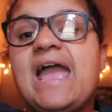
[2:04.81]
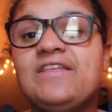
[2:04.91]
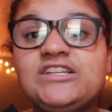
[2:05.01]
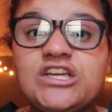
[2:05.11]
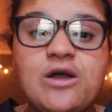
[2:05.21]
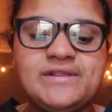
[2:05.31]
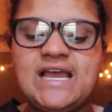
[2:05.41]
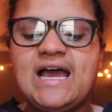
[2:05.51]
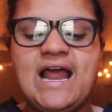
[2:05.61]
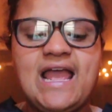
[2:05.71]
And then to go with
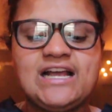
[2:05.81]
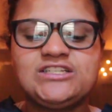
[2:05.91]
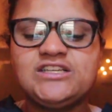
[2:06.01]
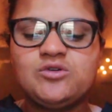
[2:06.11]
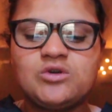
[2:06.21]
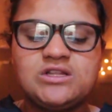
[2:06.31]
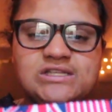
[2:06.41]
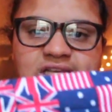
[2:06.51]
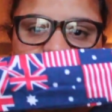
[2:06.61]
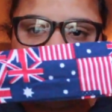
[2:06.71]
that, I actually ordered
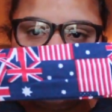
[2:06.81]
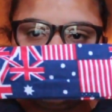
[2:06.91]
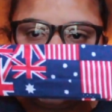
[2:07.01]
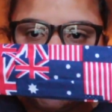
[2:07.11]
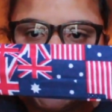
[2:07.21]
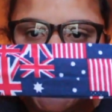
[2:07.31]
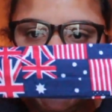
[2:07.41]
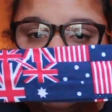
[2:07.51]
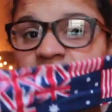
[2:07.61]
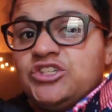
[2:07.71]
this like metal straw
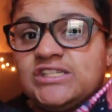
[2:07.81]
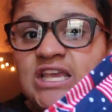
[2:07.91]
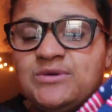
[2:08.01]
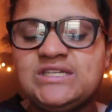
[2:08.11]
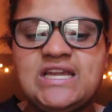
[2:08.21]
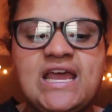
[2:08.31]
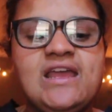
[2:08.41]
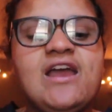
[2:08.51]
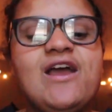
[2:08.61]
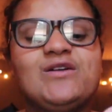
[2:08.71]
case. And it just came in
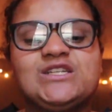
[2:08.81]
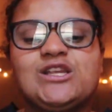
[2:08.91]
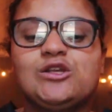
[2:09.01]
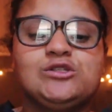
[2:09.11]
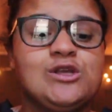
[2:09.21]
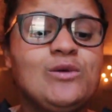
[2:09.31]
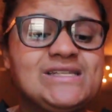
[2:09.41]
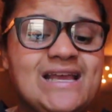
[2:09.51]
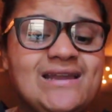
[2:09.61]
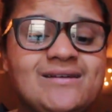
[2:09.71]
today. Which is so
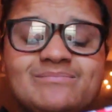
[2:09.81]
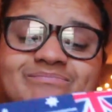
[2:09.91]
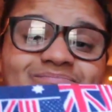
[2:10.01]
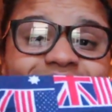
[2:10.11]
exciting.